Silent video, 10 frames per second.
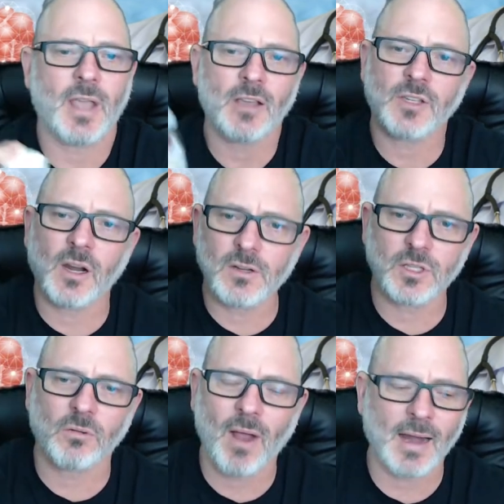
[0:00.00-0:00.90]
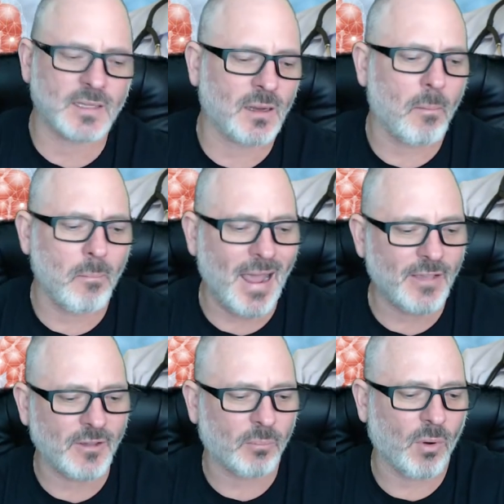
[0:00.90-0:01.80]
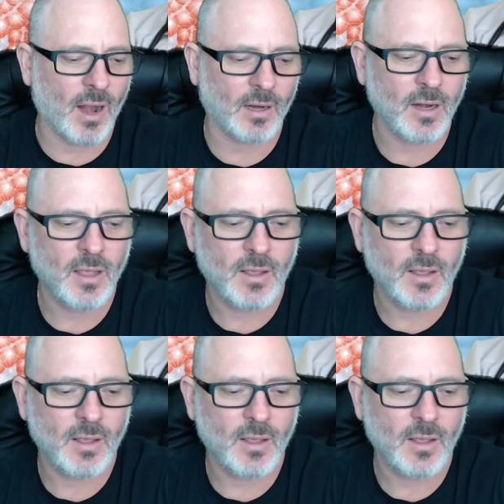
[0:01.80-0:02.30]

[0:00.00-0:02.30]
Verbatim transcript: Cascara Sagrada is an amazing product.